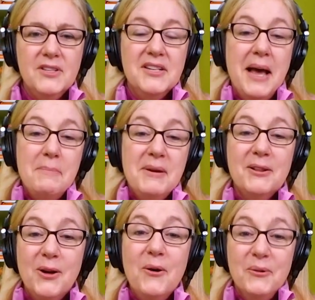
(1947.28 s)
not be
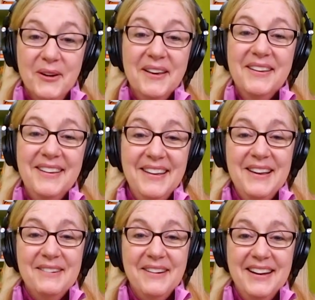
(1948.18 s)
alone,
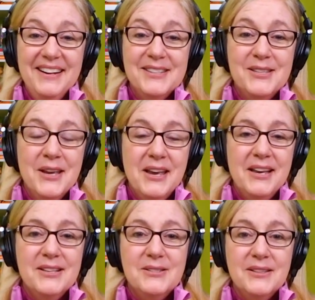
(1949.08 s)
right, is
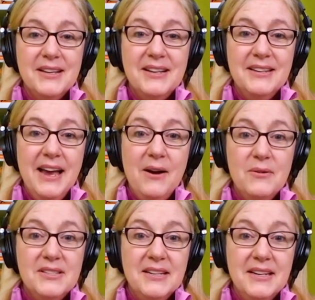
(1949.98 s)
like, now
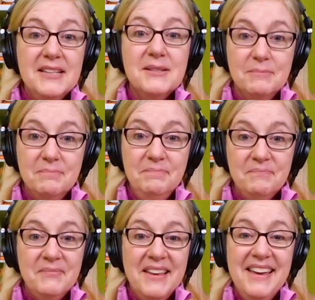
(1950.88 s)
it's an ism.
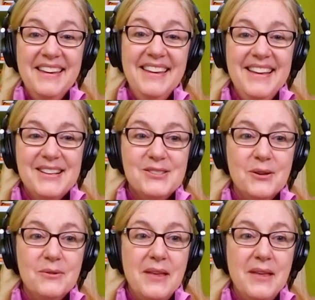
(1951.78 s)
So